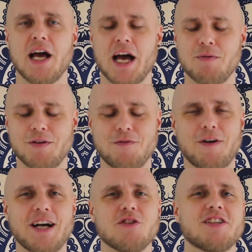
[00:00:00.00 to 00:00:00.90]
and we
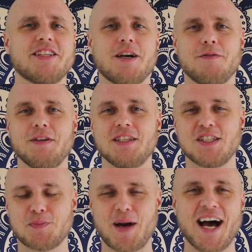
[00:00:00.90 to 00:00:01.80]
find ourselves in
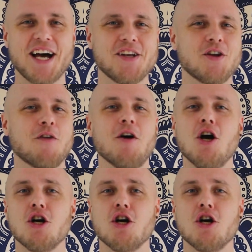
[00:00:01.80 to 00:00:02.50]
this pattern of